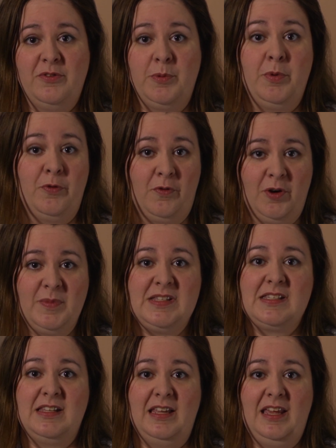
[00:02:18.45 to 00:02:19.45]
for
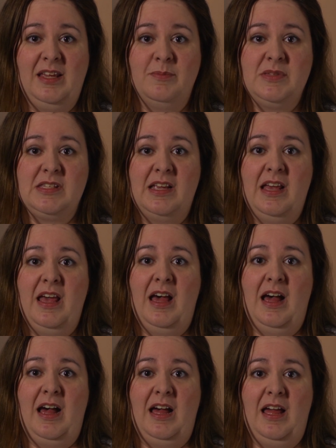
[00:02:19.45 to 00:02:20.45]
performance claims
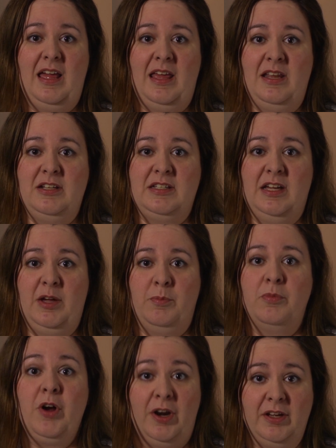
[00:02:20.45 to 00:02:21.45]
and
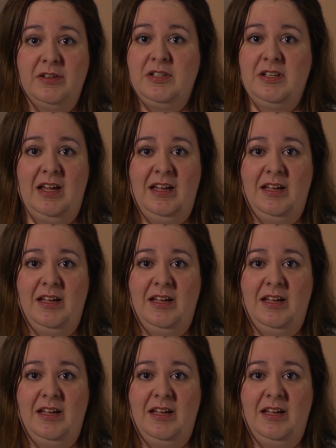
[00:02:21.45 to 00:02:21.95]
product